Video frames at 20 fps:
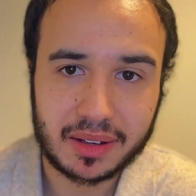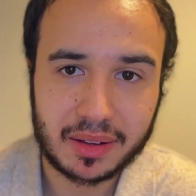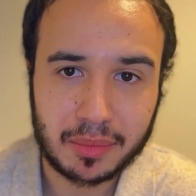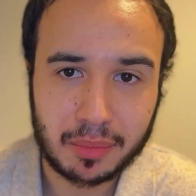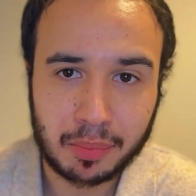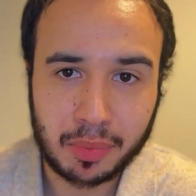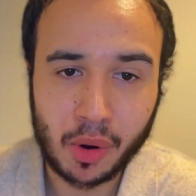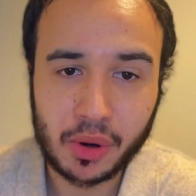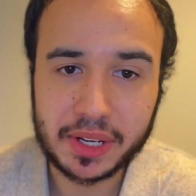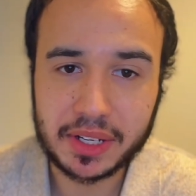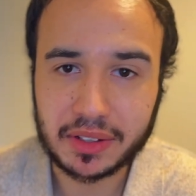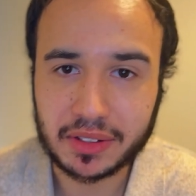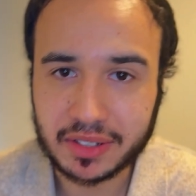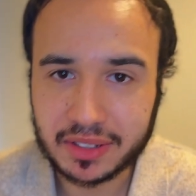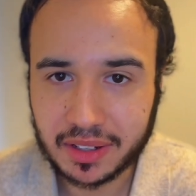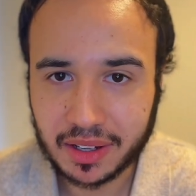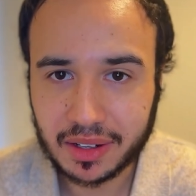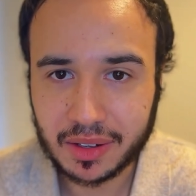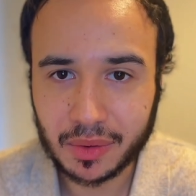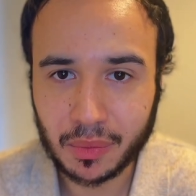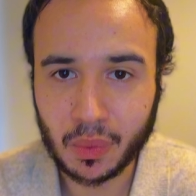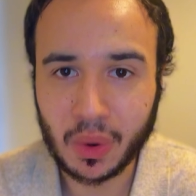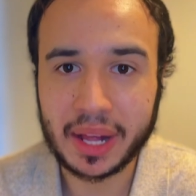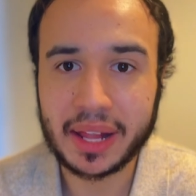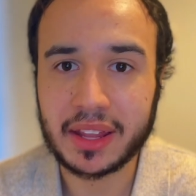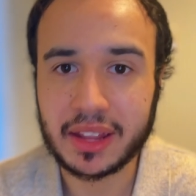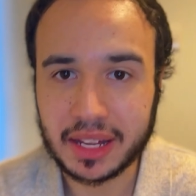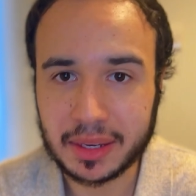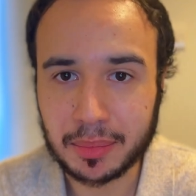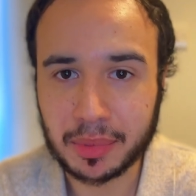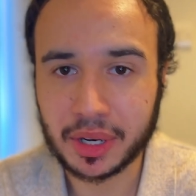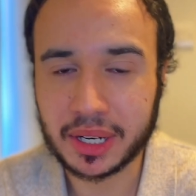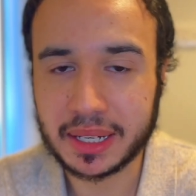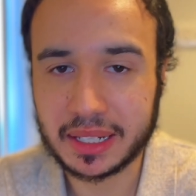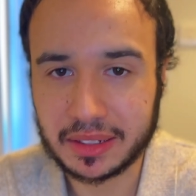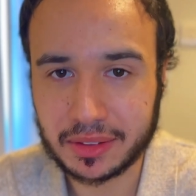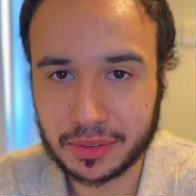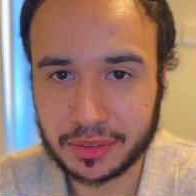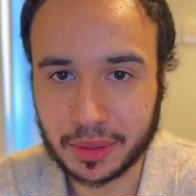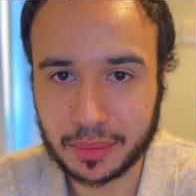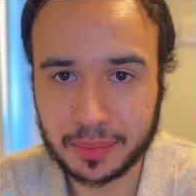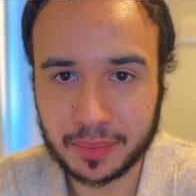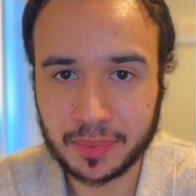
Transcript: point where they bring it from.